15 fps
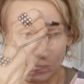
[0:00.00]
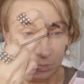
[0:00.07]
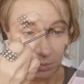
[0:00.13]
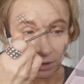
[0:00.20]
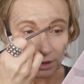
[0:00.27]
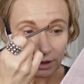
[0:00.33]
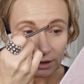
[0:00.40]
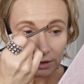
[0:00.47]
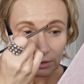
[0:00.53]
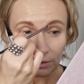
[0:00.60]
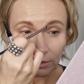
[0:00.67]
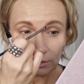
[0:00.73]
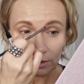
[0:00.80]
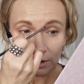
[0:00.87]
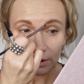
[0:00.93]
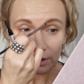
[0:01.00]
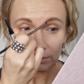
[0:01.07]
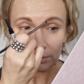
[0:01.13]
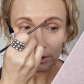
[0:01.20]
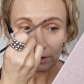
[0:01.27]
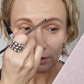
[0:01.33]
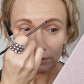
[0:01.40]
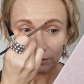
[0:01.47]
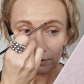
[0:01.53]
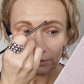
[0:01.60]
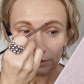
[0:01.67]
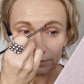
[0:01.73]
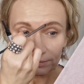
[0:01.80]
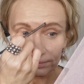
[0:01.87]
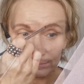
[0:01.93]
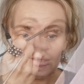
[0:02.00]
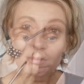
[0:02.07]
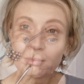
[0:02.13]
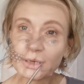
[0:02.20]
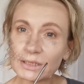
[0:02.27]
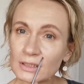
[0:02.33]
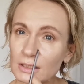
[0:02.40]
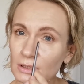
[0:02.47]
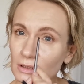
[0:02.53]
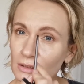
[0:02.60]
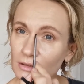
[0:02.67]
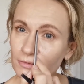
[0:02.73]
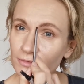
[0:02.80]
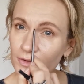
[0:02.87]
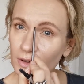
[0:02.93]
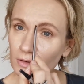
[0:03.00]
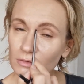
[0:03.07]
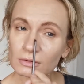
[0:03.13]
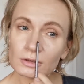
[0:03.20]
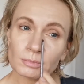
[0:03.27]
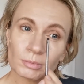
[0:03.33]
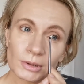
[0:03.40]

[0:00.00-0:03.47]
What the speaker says: Be nice to use a little bit of pencil in front,